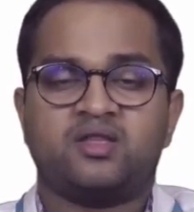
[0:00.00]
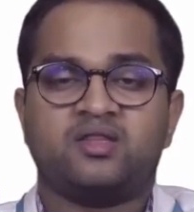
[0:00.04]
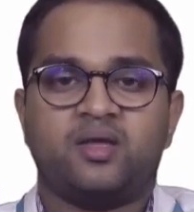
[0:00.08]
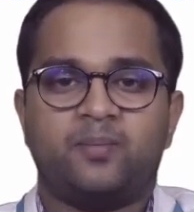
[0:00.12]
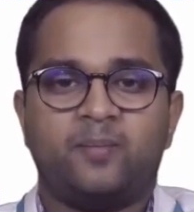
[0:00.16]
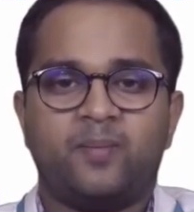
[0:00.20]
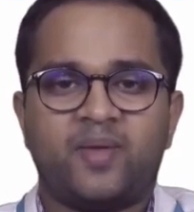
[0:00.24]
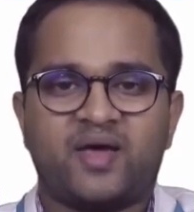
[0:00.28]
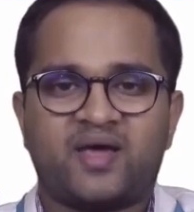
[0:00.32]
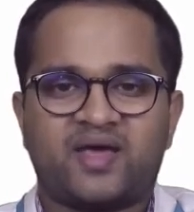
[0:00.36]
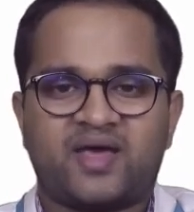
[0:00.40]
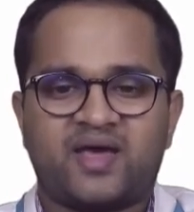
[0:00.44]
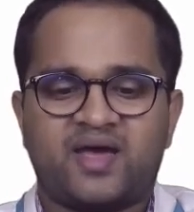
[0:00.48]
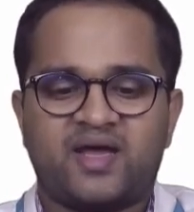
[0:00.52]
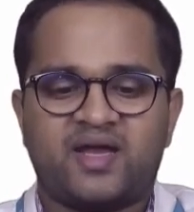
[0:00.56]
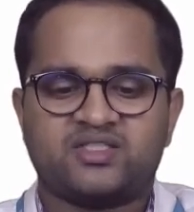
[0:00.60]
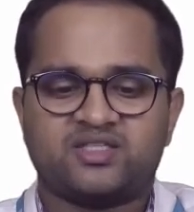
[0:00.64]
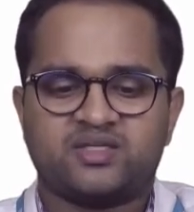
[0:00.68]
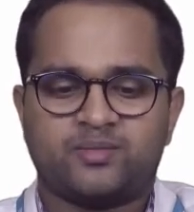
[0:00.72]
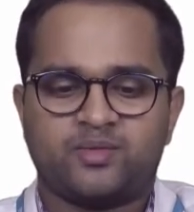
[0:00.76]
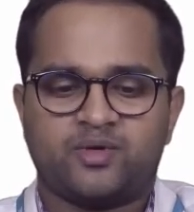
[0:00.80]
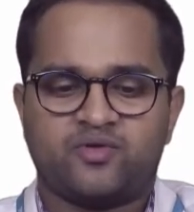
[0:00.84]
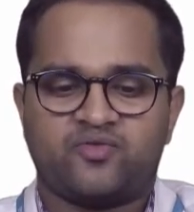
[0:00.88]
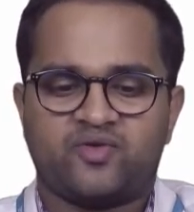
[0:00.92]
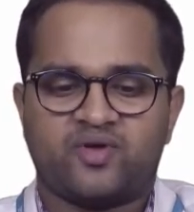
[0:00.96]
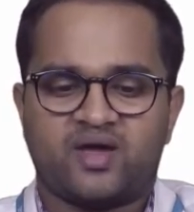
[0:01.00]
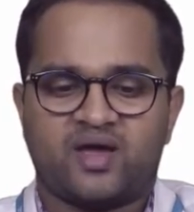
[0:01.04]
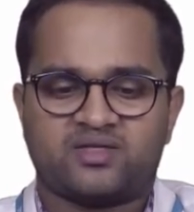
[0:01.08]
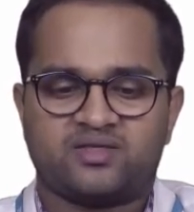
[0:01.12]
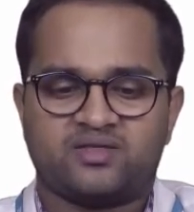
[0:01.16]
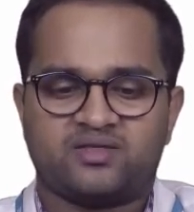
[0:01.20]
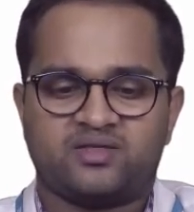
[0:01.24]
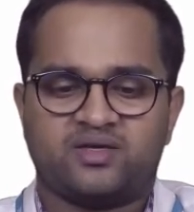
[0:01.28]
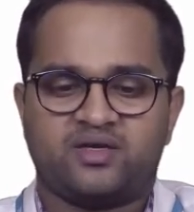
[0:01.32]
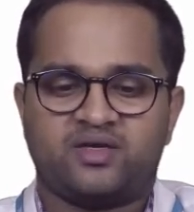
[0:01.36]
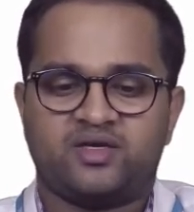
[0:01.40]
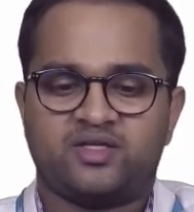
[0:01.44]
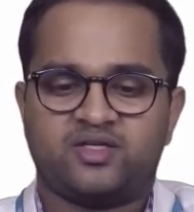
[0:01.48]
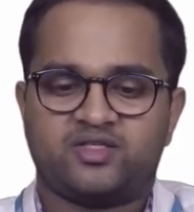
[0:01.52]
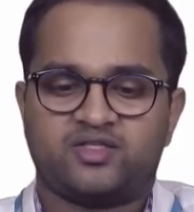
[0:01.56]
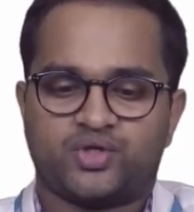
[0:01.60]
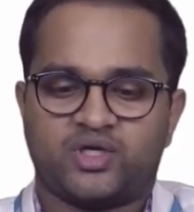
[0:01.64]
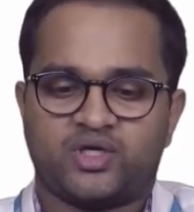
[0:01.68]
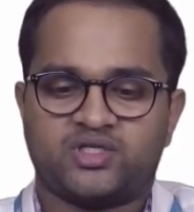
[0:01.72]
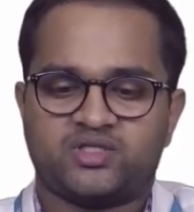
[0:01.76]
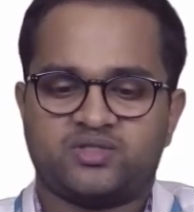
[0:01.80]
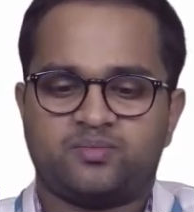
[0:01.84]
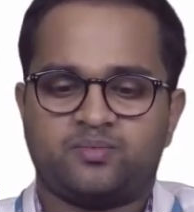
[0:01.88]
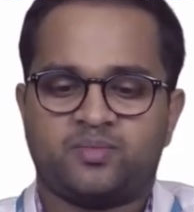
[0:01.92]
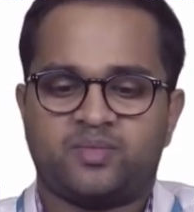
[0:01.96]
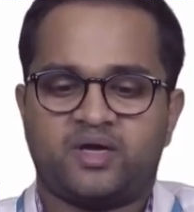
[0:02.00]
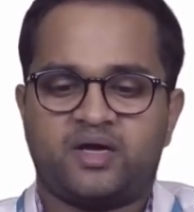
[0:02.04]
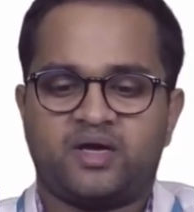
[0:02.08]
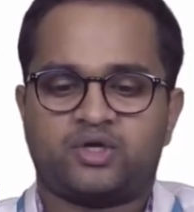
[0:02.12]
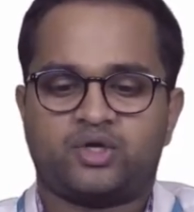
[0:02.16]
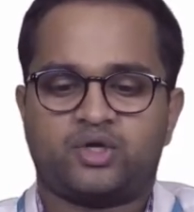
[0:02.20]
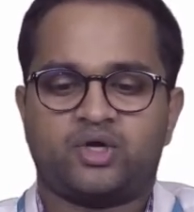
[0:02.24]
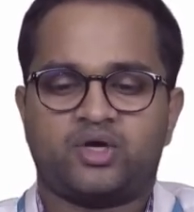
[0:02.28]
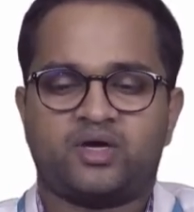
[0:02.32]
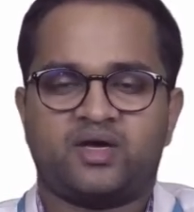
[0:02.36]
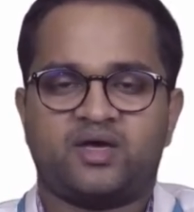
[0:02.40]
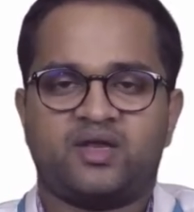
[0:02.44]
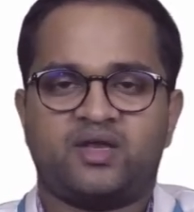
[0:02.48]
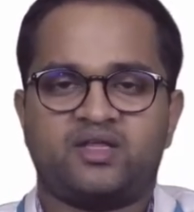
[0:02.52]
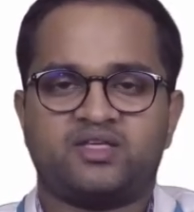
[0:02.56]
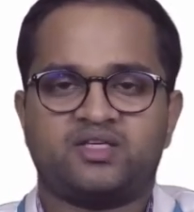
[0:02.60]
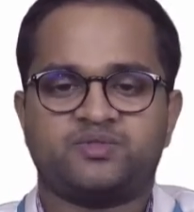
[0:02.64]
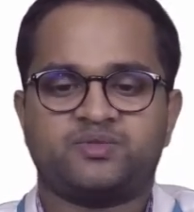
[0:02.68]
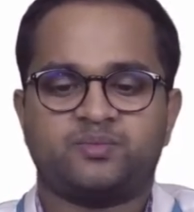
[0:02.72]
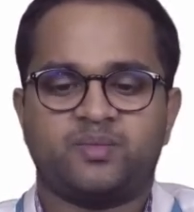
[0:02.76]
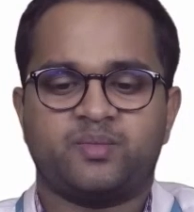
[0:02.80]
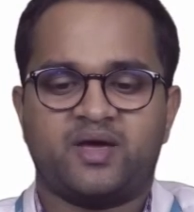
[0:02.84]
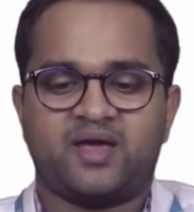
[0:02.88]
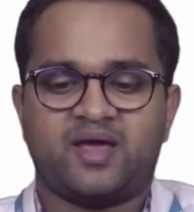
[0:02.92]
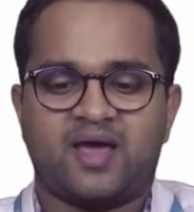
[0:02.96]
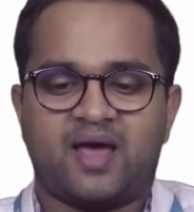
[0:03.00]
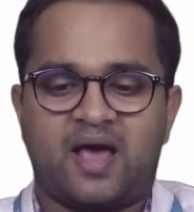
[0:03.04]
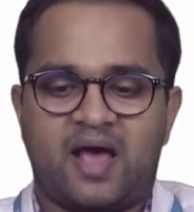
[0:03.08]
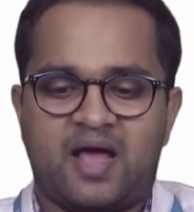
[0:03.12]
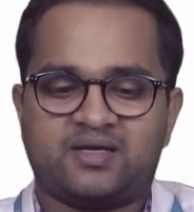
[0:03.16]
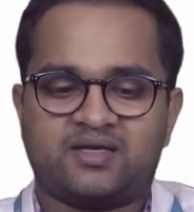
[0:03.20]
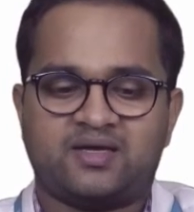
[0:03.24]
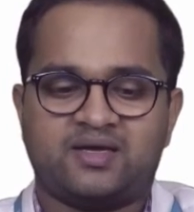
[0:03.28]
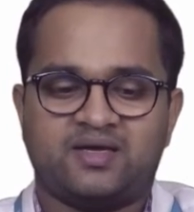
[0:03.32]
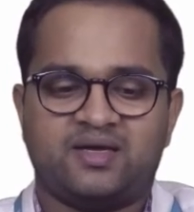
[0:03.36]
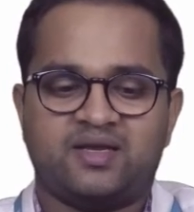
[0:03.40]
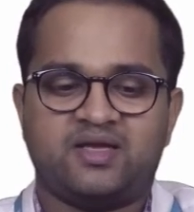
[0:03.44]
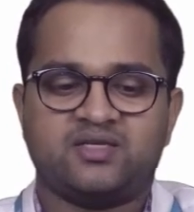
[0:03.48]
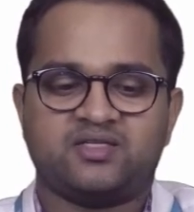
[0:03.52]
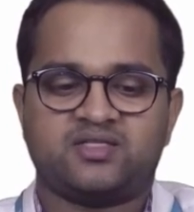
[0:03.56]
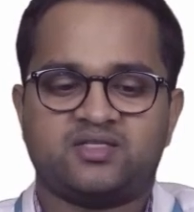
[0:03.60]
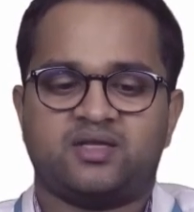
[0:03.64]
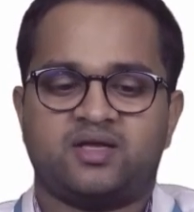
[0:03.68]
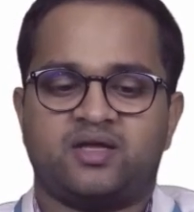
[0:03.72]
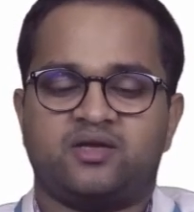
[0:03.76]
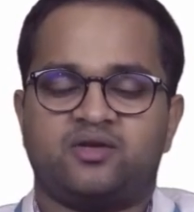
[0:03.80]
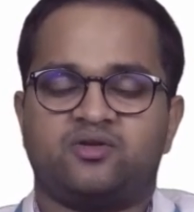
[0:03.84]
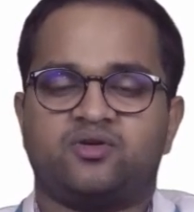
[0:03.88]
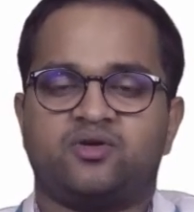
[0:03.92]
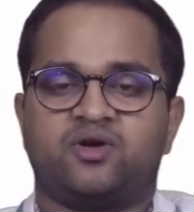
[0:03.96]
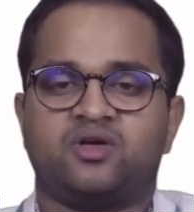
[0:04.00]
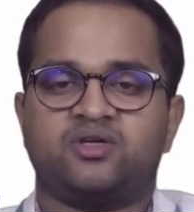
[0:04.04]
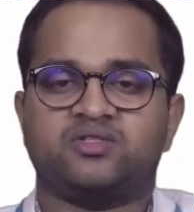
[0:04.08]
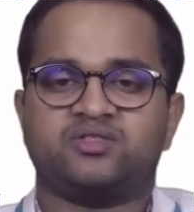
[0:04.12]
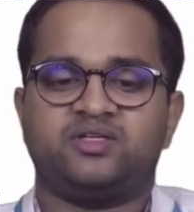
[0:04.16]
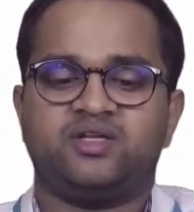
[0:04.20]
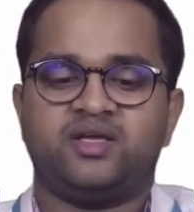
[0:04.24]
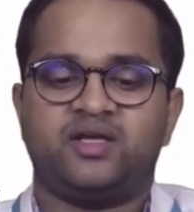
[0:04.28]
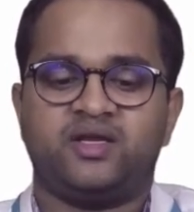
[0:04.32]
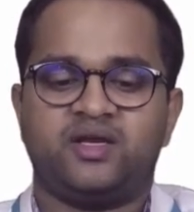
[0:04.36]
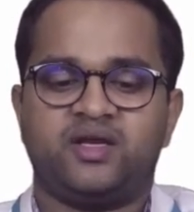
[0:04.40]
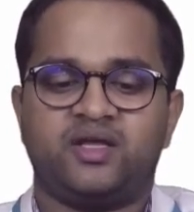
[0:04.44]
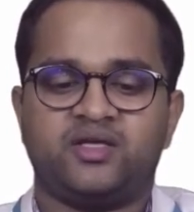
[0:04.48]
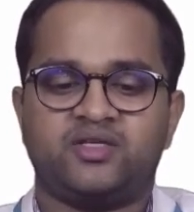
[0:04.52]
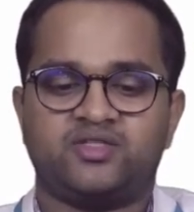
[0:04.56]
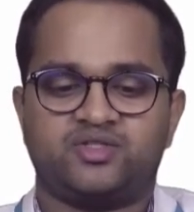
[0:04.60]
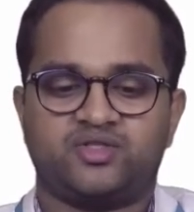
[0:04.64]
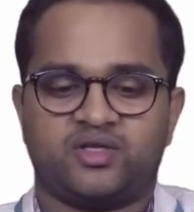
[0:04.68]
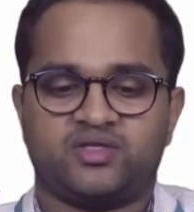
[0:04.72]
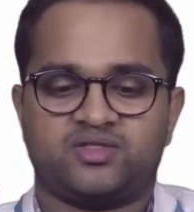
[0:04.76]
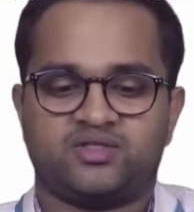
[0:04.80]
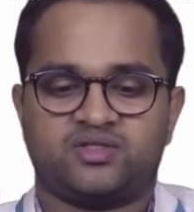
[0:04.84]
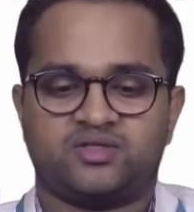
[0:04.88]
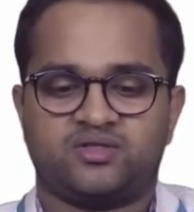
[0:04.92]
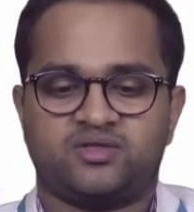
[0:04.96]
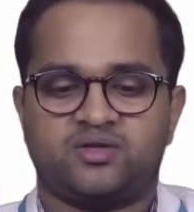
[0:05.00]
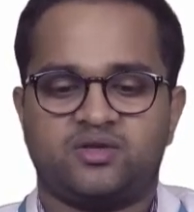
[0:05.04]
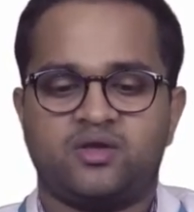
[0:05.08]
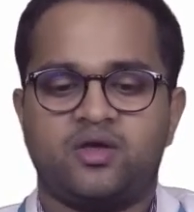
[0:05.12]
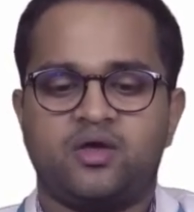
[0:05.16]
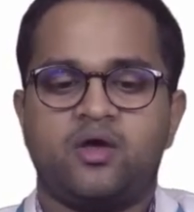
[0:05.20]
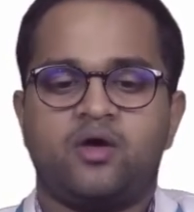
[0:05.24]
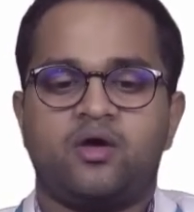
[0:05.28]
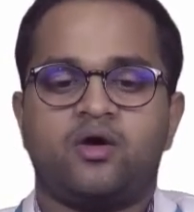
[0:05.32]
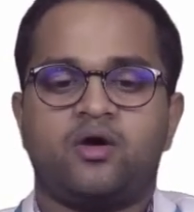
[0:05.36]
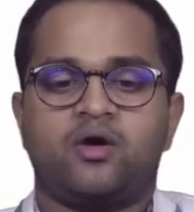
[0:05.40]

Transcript: the mechanism of action, it destroys microorganisms by alkylation and cause denaturation